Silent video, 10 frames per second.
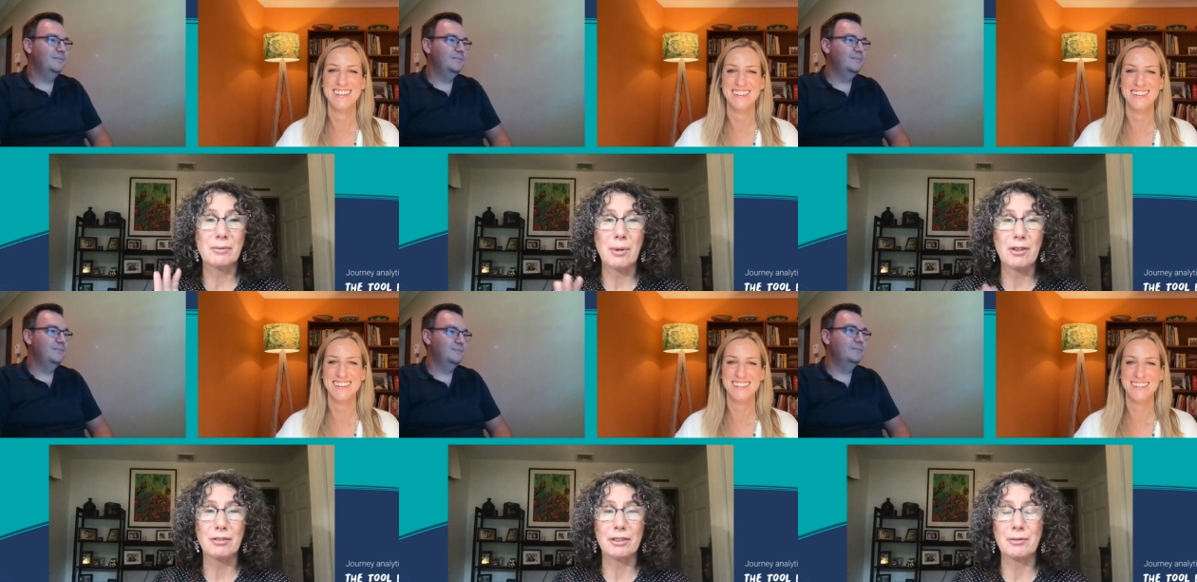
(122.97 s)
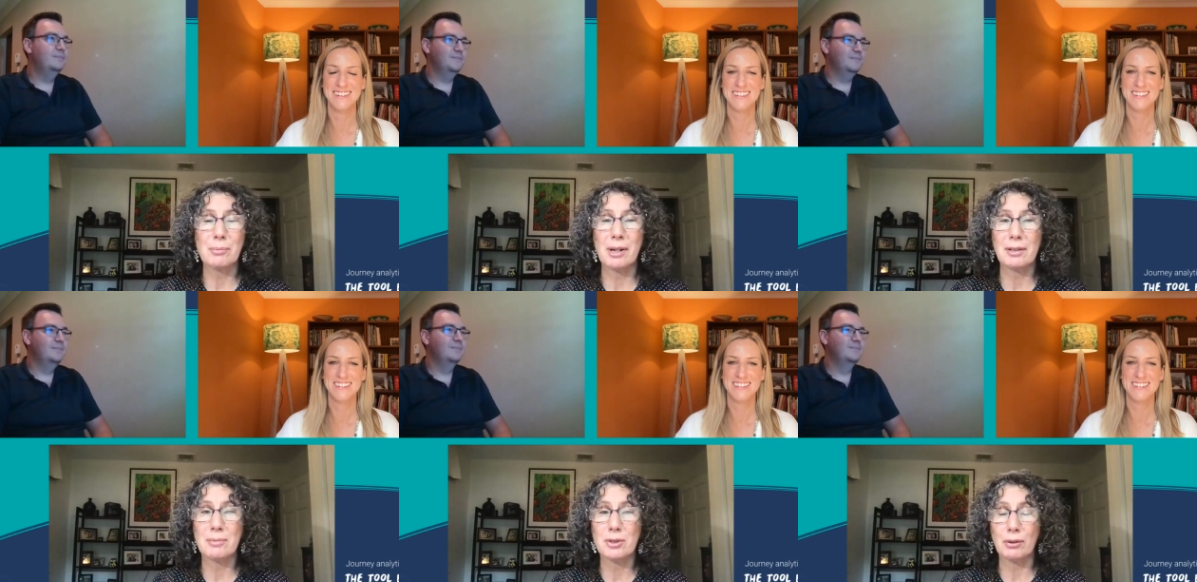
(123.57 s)
Speaker 1: from all the green room
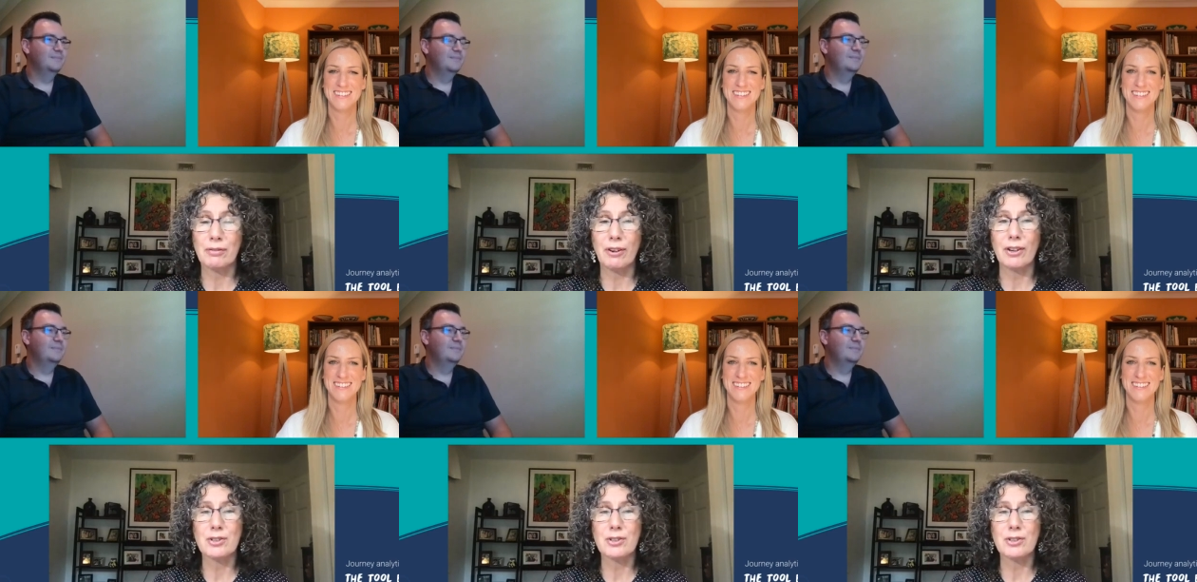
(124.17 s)
items so far.